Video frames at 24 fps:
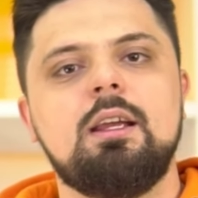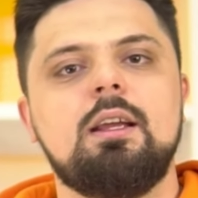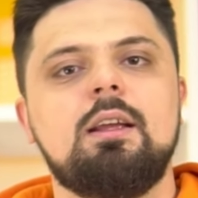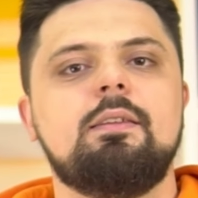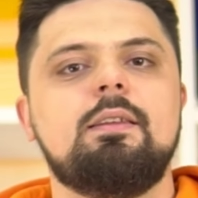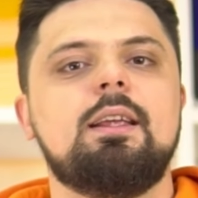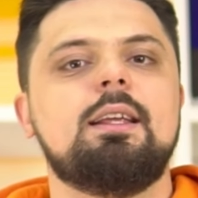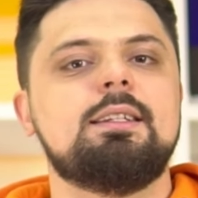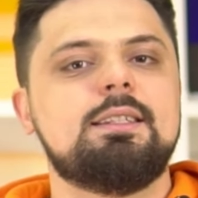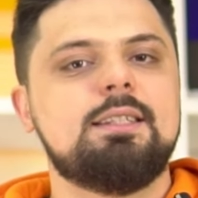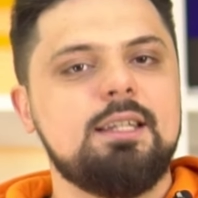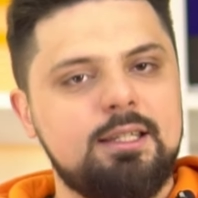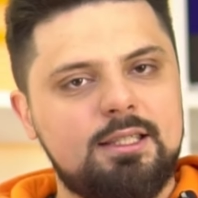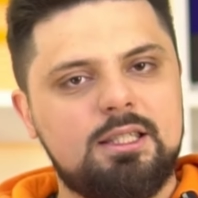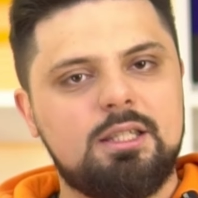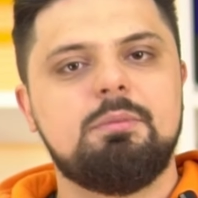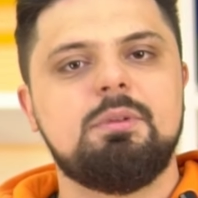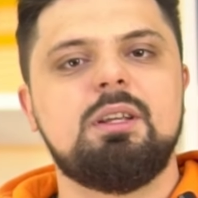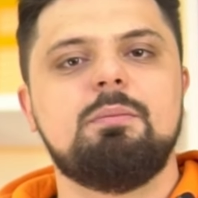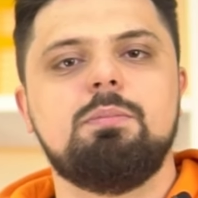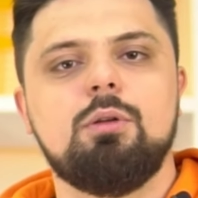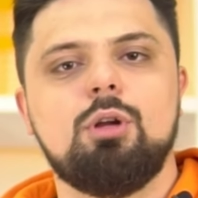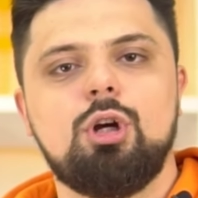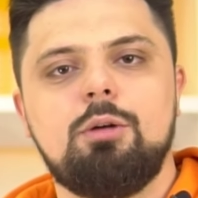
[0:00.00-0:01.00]
then system
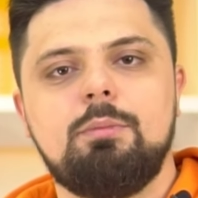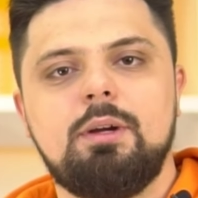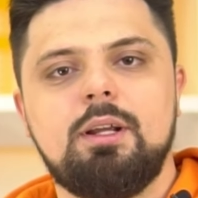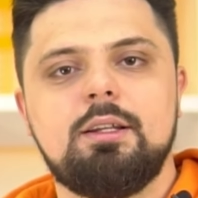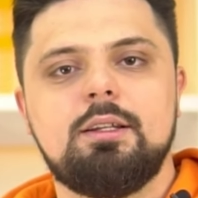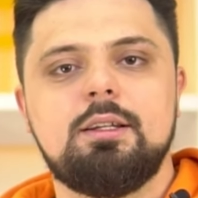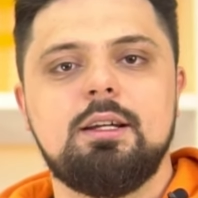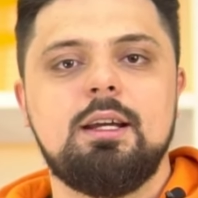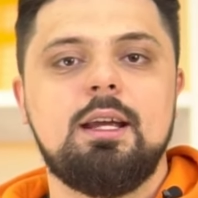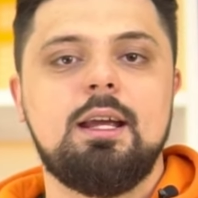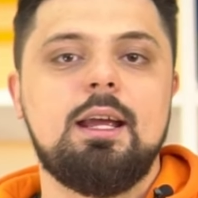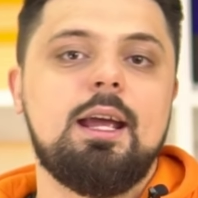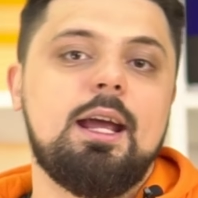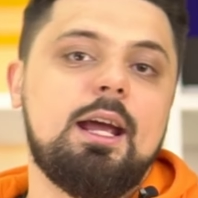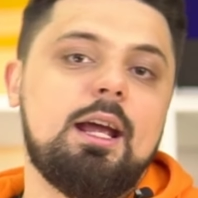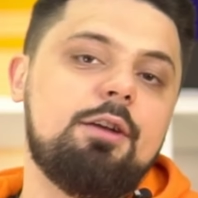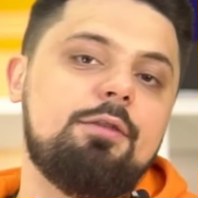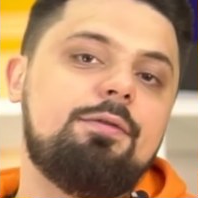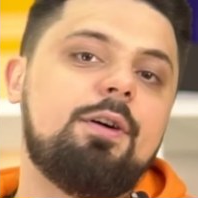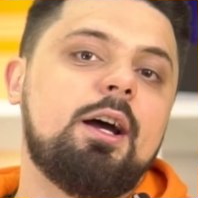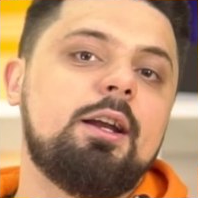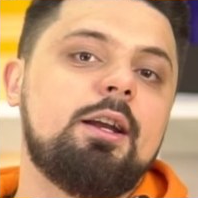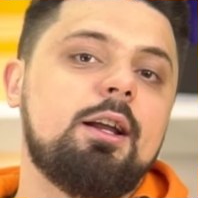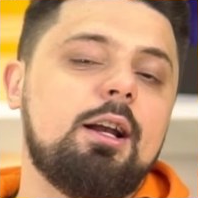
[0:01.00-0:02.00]
deployment, and
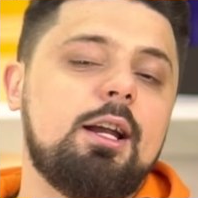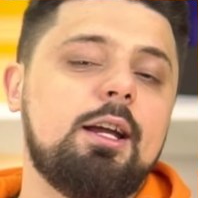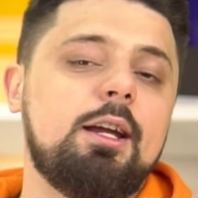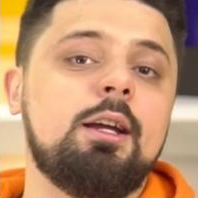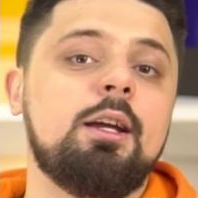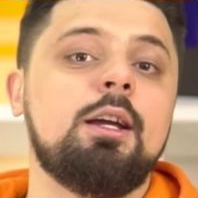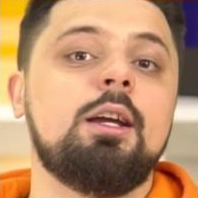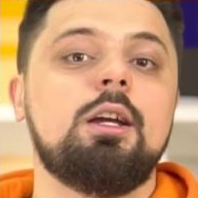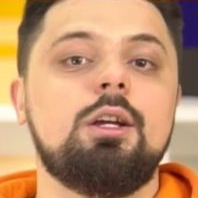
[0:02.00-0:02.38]
finally,